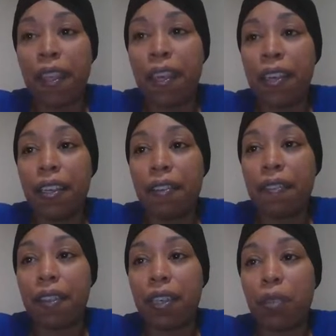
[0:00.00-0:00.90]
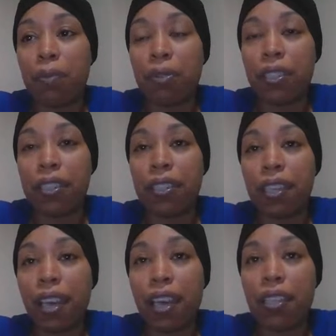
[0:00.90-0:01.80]
any of the communities
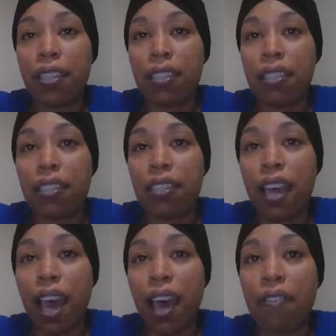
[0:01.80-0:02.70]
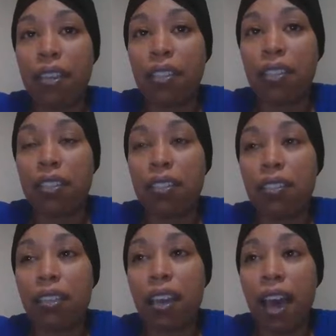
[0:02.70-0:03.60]
and agencies and
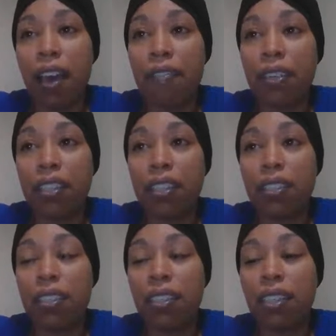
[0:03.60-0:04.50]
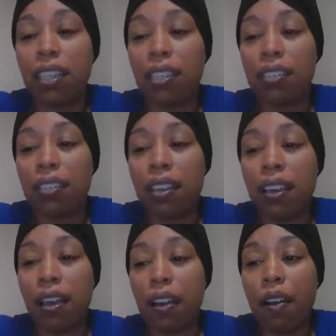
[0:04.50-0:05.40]
advocates and leaders
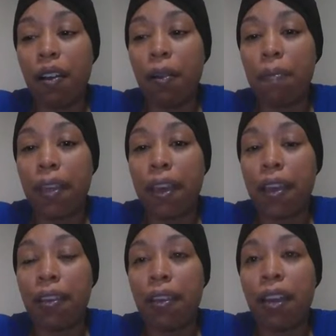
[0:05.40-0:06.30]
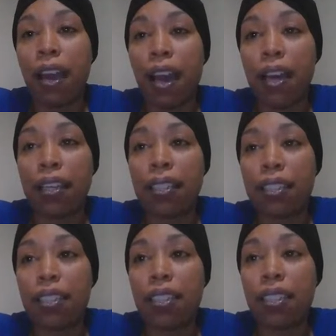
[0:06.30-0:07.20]
that I can
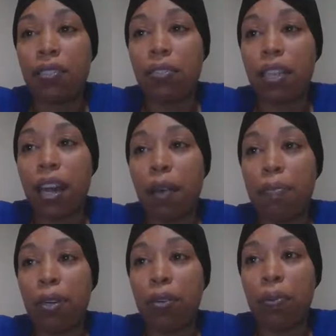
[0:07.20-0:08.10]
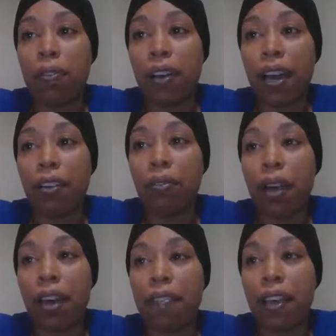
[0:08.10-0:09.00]
assist or that I build with, I don't
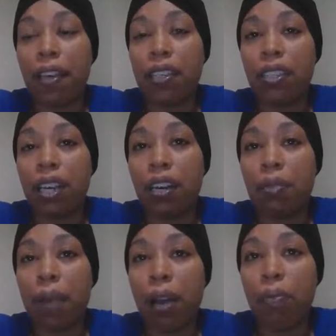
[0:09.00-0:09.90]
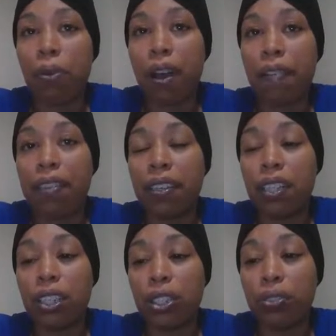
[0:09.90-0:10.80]
have that. I won't have the
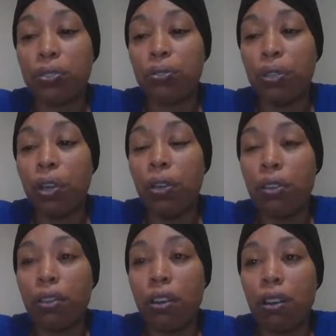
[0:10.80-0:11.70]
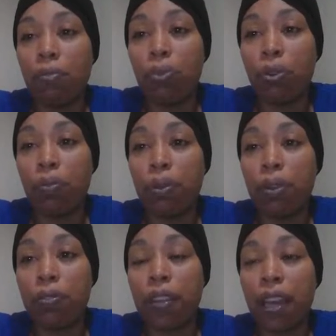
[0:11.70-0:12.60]
issue, nor
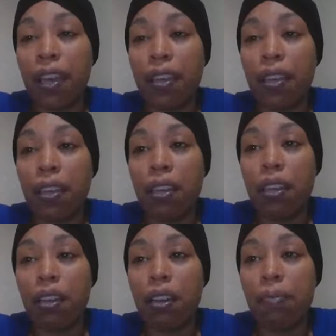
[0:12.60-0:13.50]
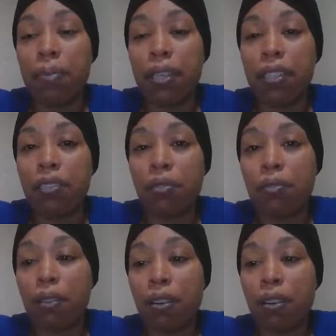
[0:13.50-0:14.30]
will they, because no,